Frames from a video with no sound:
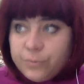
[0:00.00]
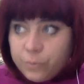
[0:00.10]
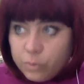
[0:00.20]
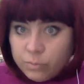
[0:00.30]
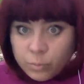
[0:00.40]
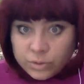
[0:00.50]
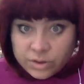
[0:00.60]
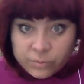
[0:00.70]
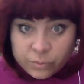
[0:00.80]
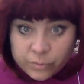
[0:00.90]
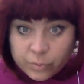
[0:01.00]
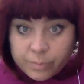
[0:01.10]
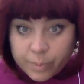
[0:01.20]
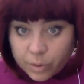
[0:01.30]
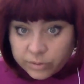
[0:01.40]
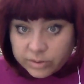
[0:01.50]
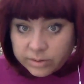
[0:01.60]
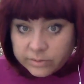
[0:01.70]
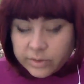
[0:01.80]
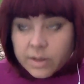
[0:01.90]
full moon, and if you feel bothered,